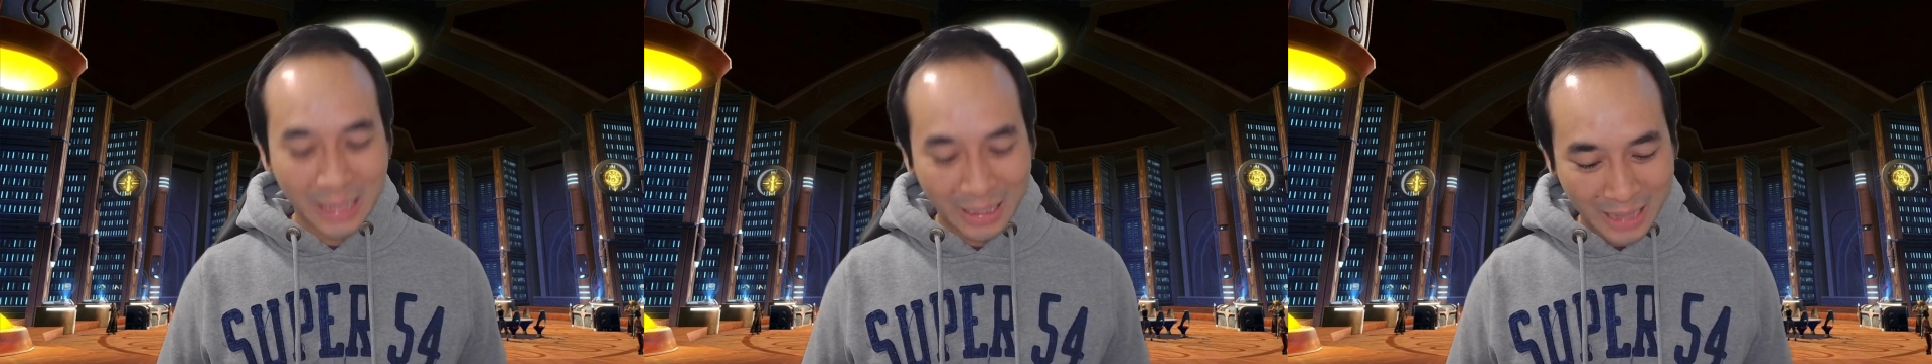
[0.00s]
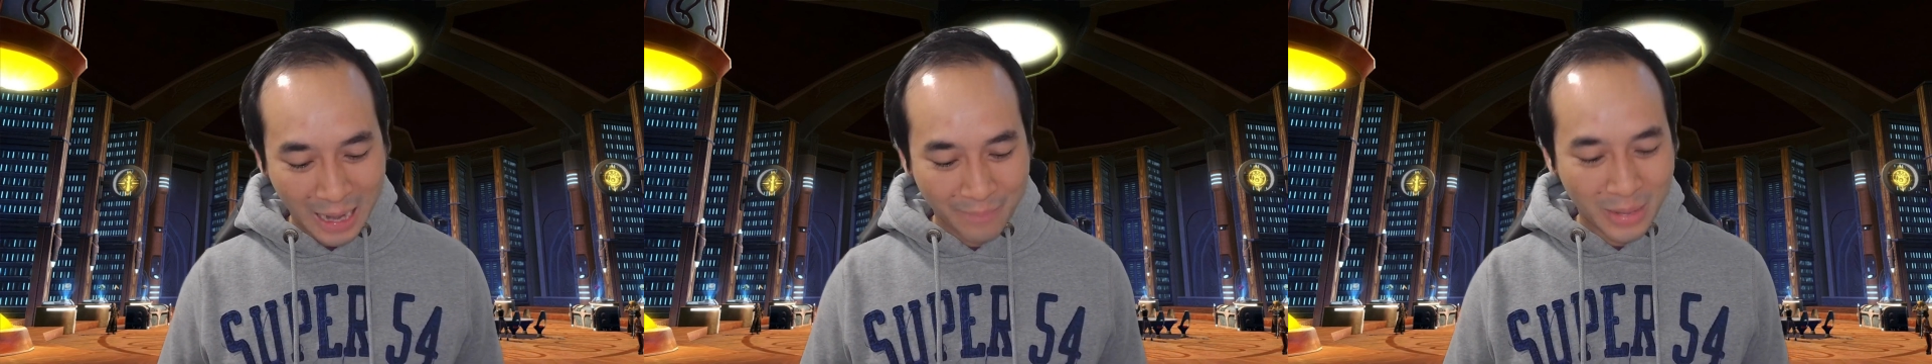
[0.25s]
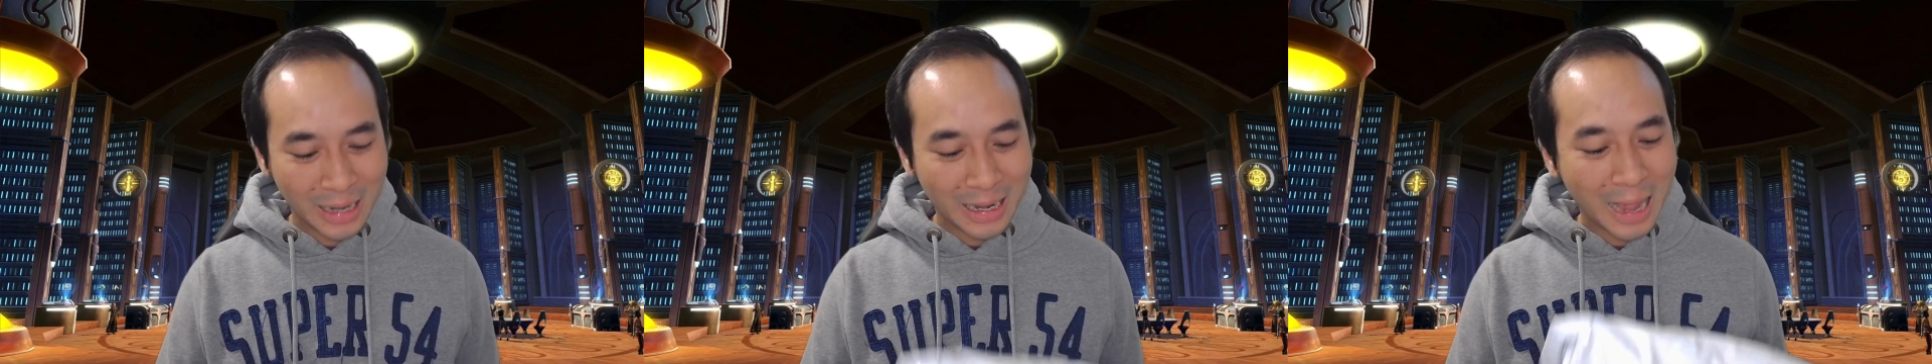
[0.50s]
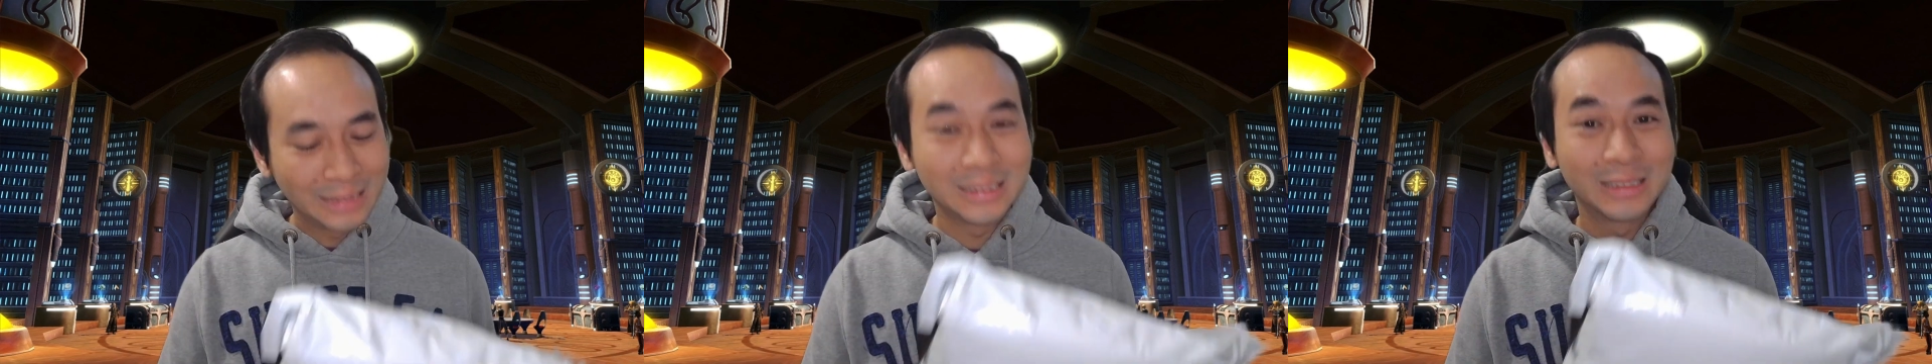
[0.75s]
to be checking out
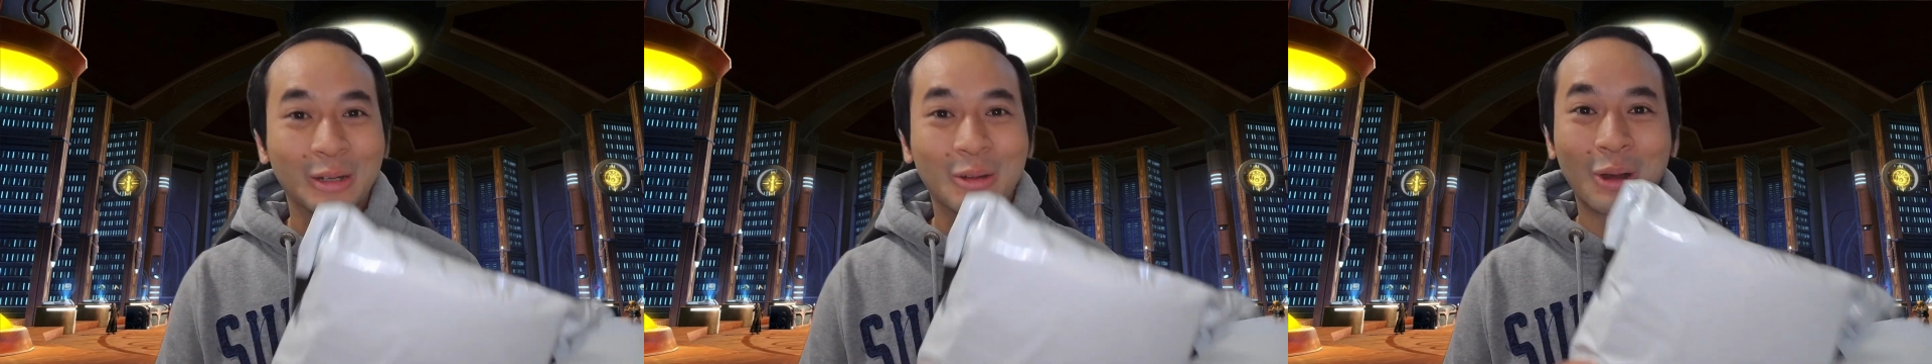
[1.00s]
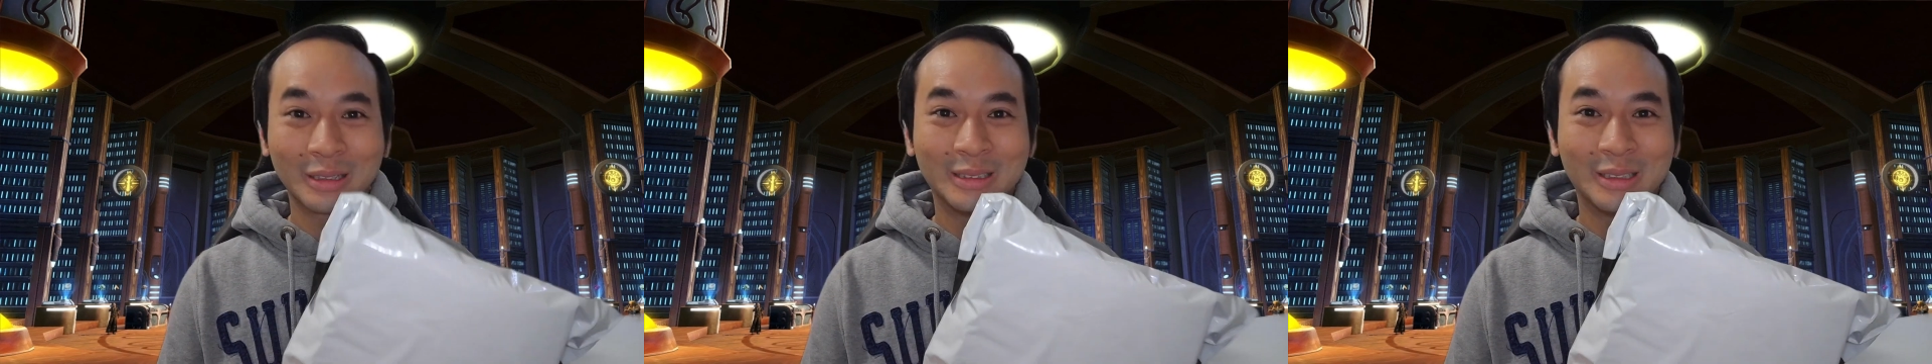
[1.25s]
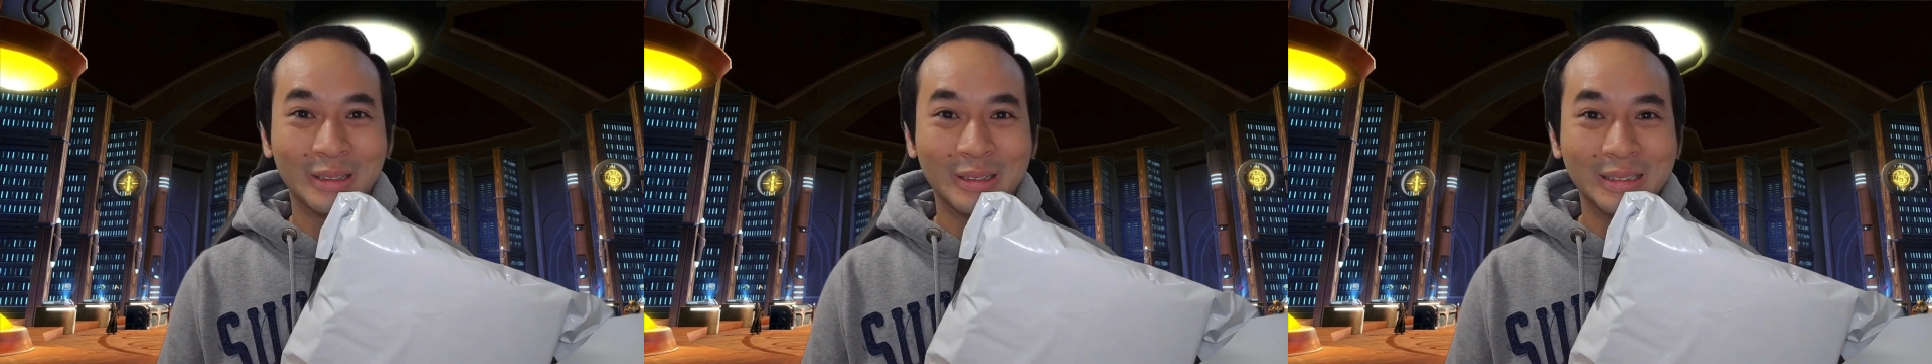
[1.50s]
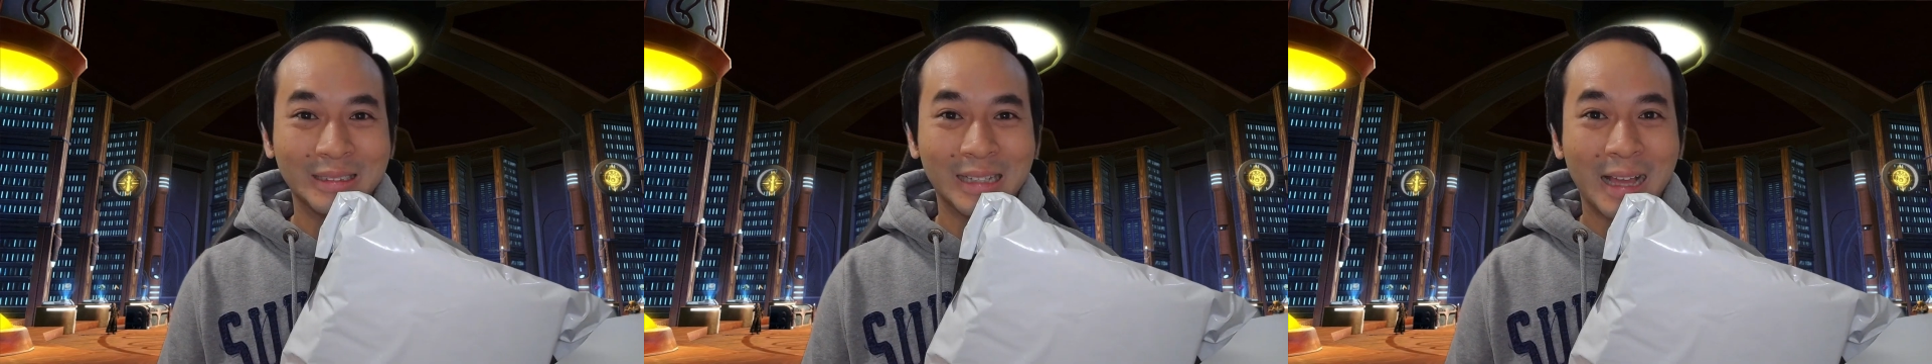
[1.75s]
my latest CROCS
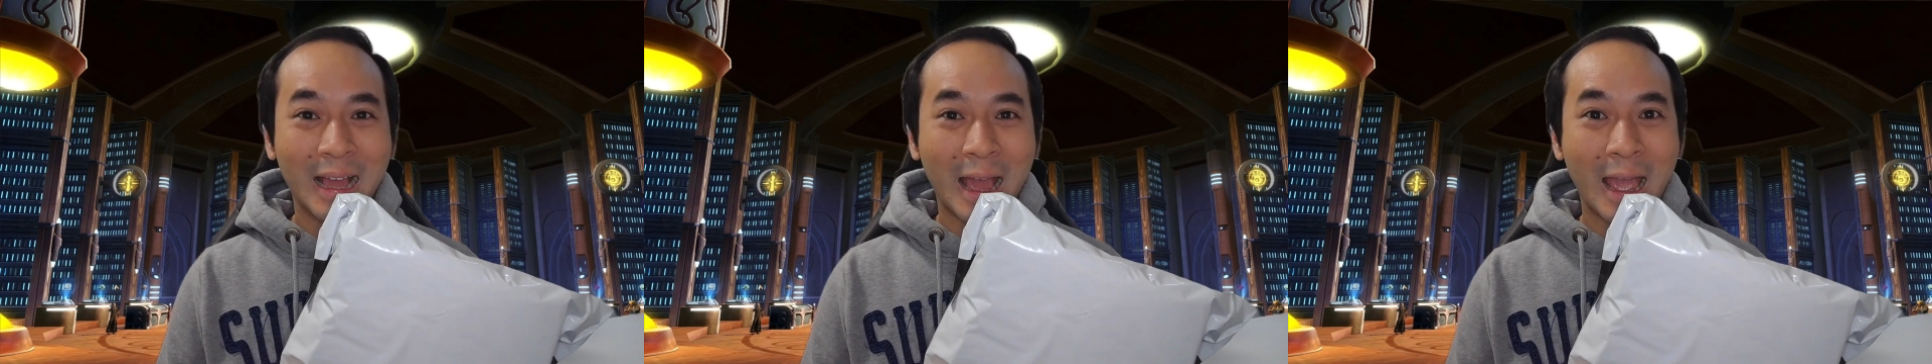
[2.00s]
shoes,